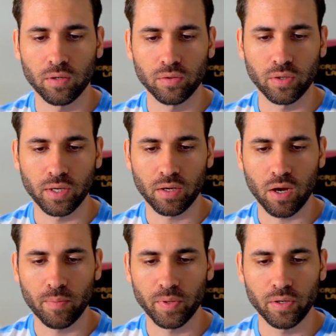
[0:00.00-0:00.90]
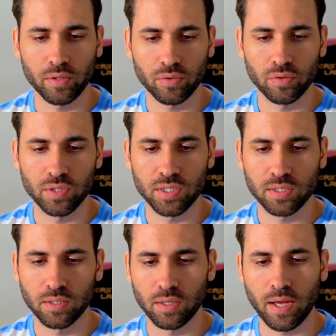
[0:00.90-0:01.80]
you can come here to this
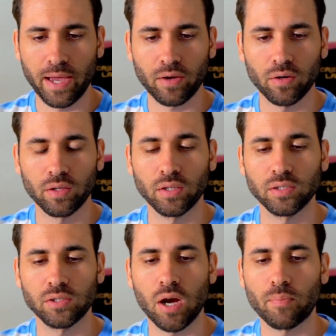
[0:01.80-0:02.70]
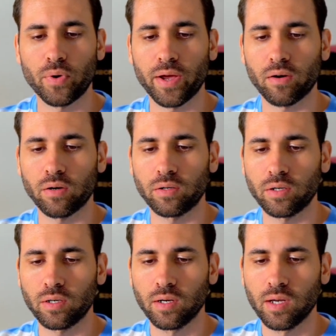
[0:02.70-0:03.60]
icon on the top right corner,